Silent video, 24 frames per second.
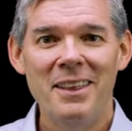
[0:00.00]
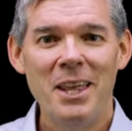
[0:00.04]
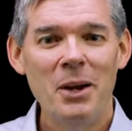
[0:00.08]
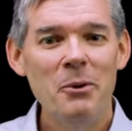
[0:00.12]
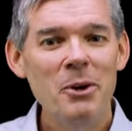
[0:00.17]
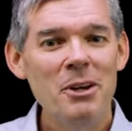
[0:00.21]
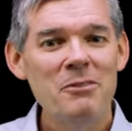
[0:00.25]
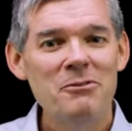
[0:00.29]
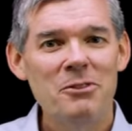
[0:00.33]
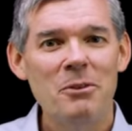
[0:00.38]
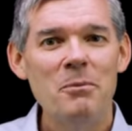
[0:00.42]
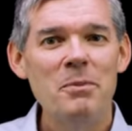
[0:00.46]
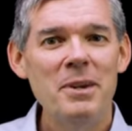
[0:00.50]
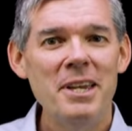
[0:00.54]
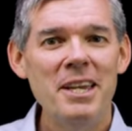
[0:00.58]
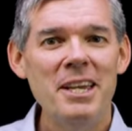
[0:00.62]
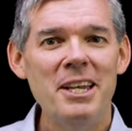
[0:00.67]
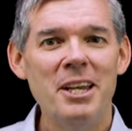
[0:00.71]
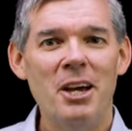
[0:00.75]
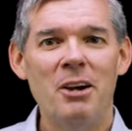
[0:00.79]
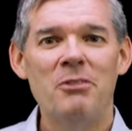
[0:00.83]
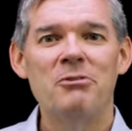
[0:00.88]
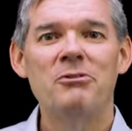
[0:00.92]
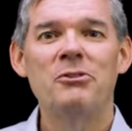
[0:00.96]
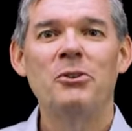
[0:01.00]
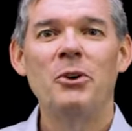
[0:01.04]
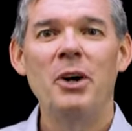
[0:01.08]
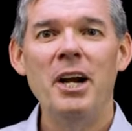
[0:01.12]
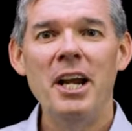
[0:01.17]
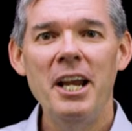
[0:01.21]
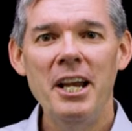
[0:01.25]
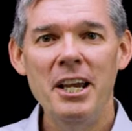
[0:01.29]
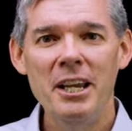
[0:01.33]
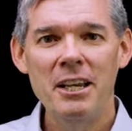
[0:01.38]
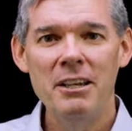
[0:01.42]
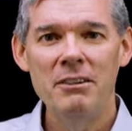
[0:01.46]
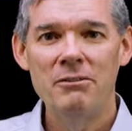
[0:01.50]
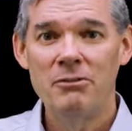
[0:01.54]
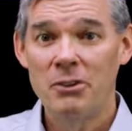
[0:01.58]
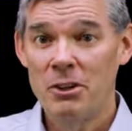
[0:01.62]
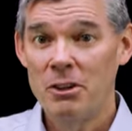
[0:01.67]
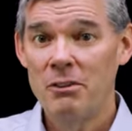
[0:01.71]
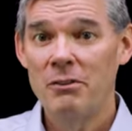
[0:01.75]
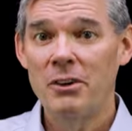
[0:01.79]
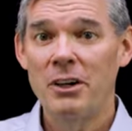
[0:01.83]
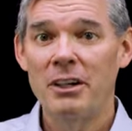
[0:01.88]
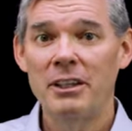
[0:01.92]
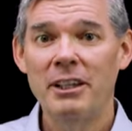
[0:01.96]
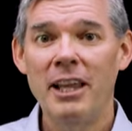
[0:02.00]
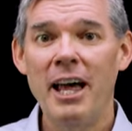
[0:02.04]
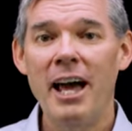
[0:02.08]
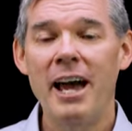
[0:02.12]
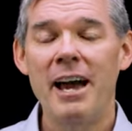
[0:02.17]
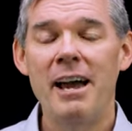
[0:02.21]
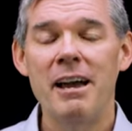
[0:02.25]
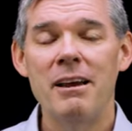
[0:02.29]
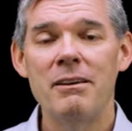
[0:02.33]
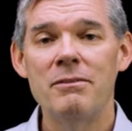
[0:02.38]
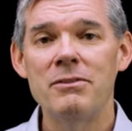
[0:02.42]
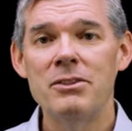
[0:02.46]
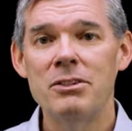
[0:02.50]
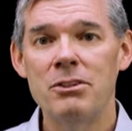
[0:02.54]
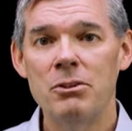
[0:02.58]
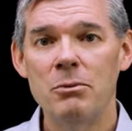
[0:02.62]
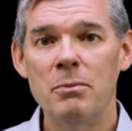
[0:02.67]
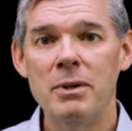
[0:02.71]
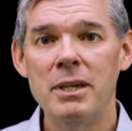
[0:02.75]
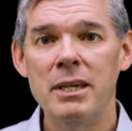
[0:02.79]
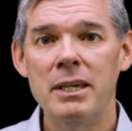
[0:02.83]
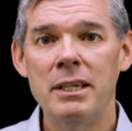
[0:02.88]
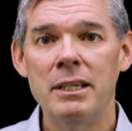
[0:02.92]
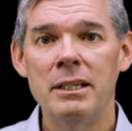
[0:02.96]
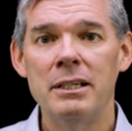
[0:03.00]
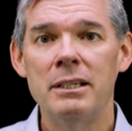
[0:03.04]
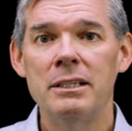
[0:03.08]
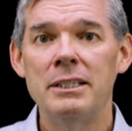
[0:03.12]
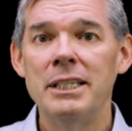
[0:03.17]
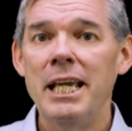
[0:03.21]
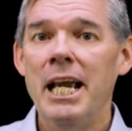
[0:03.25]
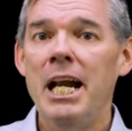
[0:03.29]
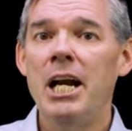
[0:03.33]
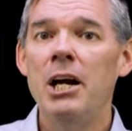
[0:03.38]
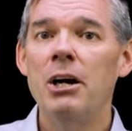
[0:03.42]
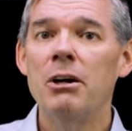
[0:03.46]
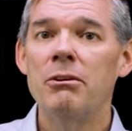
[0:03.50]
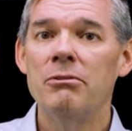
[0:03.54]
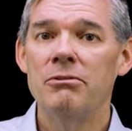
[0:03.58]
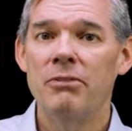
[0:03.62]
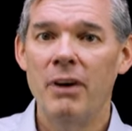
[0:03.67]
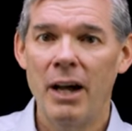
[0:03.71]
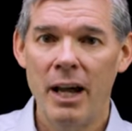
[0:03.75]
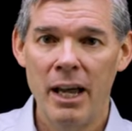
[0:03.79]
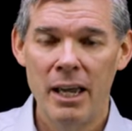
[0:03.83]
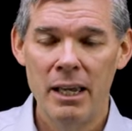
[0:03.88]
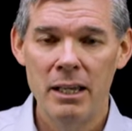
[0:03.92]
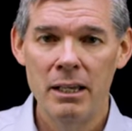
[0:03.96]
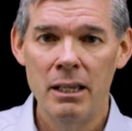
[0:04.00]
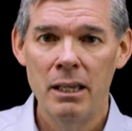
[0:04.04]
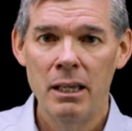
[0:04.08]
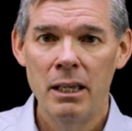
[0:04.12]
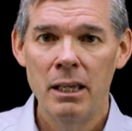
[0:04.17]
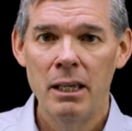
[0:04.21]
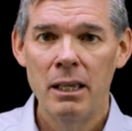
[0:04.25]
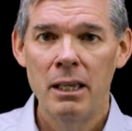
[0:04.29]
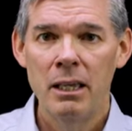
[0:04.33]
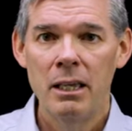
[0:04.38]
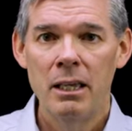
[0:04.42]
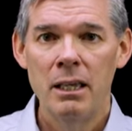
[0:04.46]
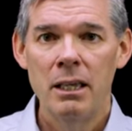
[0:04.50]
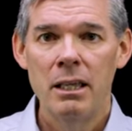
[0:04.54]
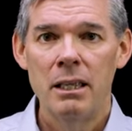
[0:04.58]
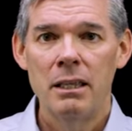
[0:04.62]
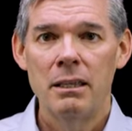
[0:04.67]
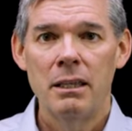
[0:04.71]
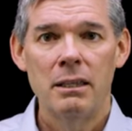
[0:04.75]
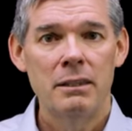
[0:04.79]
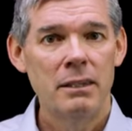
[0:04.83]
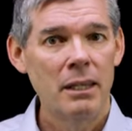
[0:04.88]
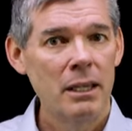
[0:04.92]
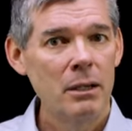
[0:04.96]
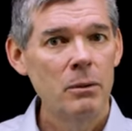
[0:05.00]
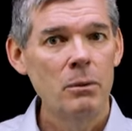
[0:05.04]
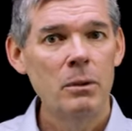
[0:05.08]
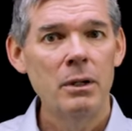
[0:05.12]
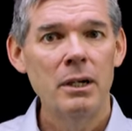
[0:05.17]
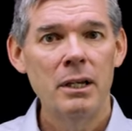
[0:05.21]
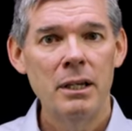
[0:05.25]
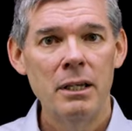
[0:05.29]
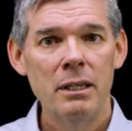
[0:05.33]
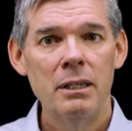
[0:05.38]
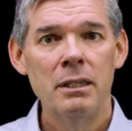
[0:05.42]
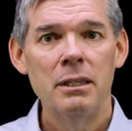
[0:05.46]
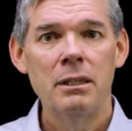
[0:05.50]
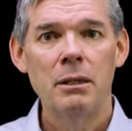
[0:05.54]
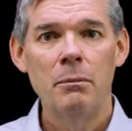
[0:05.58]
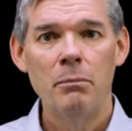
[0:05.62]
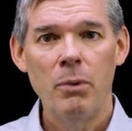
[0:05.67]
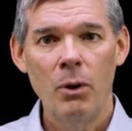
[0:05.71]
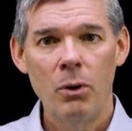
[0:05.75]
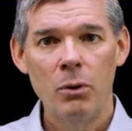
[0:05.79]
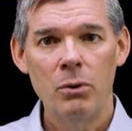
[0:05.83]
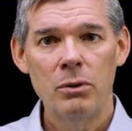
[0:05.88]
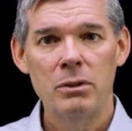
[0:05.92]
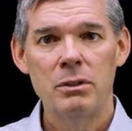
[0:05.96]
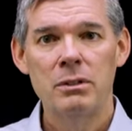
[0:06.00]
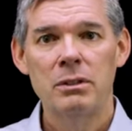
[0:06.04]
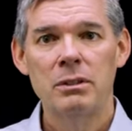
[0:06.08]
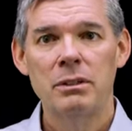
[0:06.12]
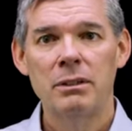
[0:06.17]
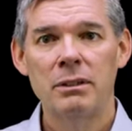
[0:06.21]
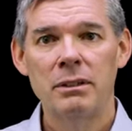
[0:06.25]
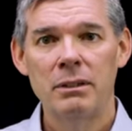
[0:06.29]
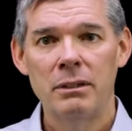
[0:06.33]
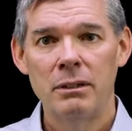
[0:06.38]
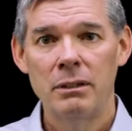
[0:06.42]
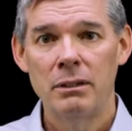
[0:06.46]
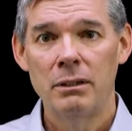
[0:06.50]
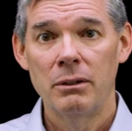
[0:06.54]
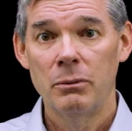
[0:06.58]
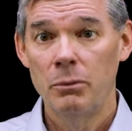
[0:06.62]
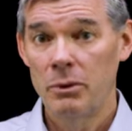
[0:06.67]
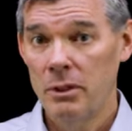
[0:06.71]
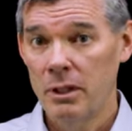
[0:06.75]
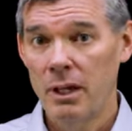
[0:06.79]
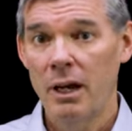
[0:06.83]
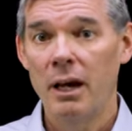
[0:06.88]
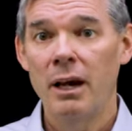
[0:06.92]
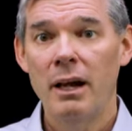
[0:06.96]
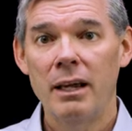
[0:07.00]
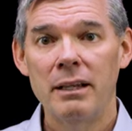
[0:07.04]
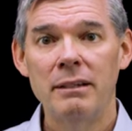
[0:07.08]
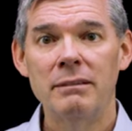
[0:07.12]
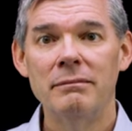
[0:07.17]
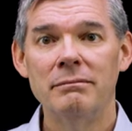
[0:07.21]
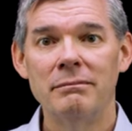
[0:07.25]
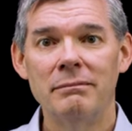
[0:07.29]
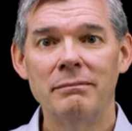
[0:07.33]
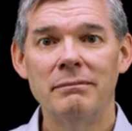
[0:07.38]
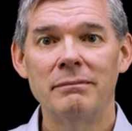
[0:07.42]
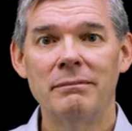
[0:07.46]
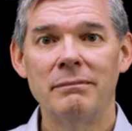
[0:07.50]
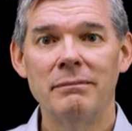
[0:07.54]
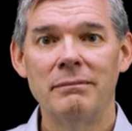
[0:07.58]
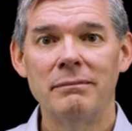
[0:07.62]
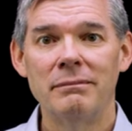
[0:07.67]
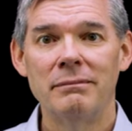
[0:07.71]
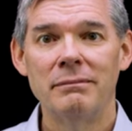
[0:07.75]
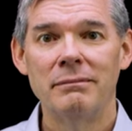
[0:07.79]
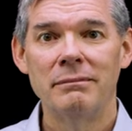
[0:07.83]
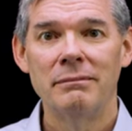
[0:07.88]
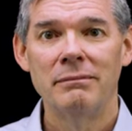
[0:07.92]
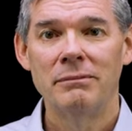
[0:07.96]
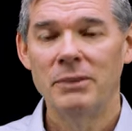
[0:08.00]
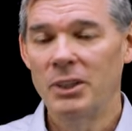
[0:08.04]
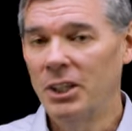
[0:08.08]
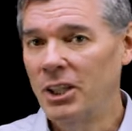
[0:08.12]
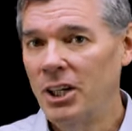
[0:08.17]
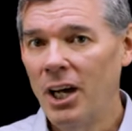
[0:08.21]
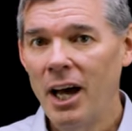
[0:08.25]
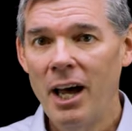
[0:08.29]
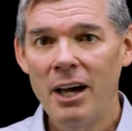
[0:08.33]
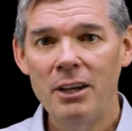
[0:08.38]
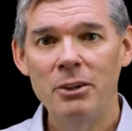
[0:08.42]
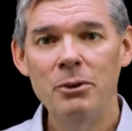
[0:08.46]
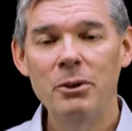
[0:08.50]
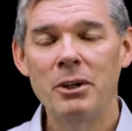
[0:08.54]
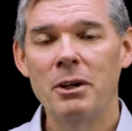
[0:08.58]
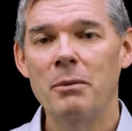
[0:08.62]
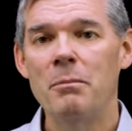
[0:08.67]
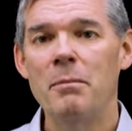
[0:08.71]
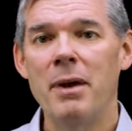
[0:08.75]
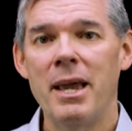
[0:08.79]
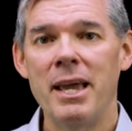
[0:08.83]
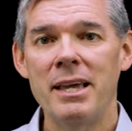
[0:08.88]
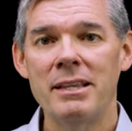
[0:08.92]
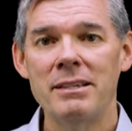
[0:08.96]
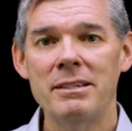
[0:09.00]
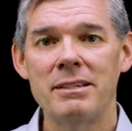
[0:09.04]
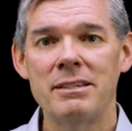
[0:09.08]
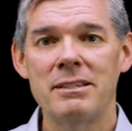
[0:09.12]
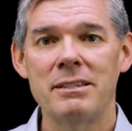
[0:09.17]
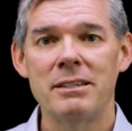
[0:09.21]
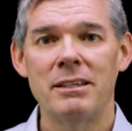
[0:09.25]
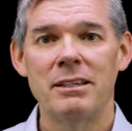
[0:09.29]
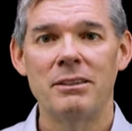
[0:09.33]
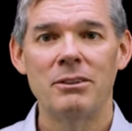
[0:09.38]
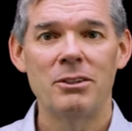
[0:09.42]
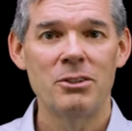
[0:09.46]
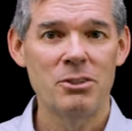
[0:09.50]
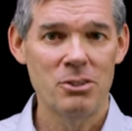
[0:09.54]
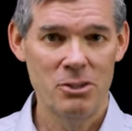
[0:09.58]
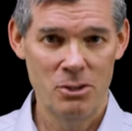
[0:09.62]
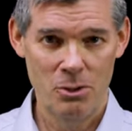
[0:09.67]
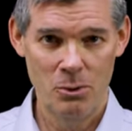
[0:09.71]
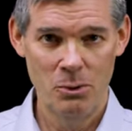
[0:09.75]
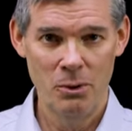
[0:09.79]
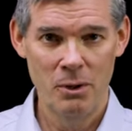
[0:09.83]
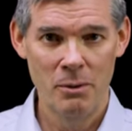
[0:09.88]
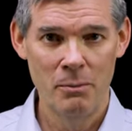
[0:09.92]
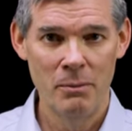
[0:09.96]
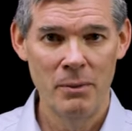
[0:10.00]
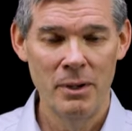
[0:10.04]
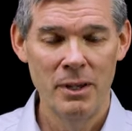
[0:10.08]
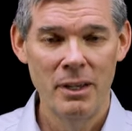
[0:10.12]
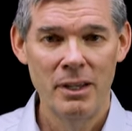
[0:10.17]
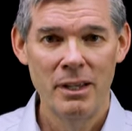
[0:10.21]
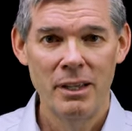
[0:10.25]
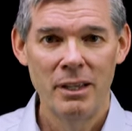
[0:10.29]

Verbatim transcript: they went from being afraid for their very lives to being terrified that they were in the boat with God, the God who commands the storm.